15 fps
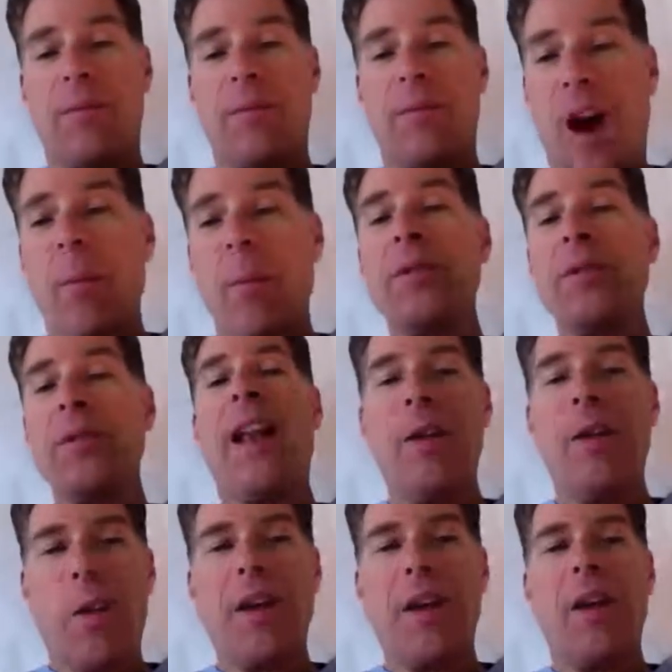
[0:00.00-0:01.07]
For almost
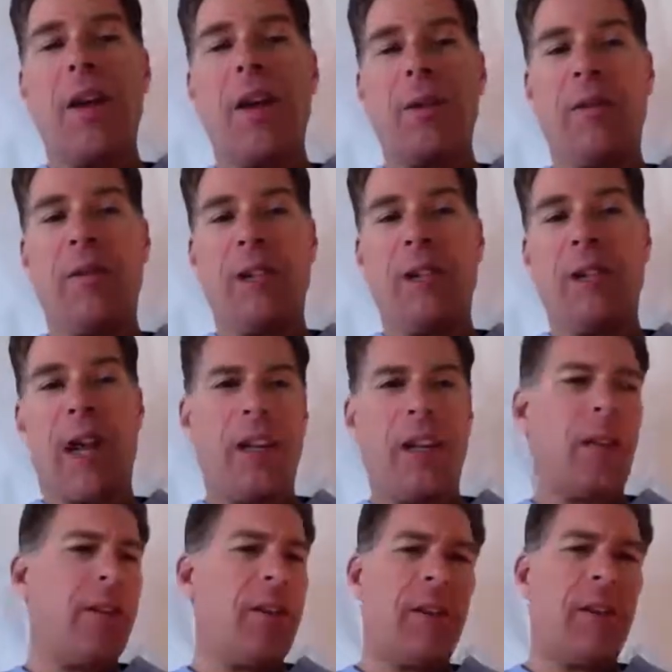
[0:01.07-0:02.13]
any one of those we've looked at,
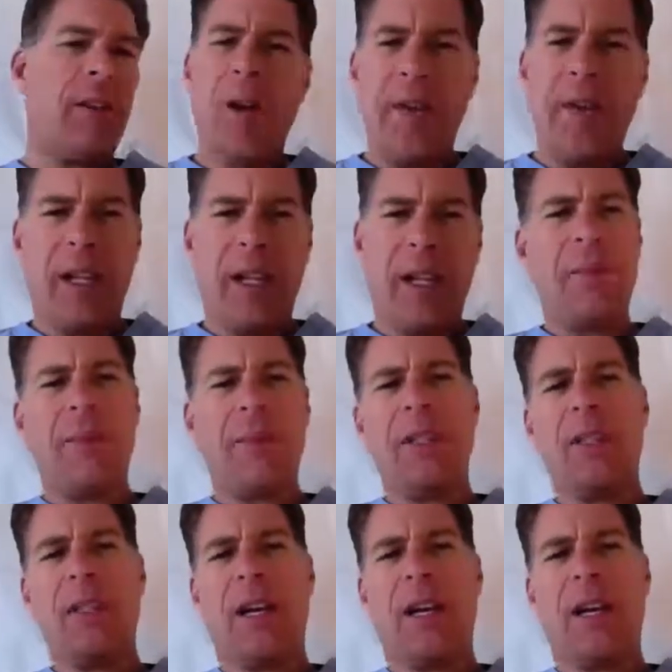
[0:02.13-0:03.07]
including movie clips,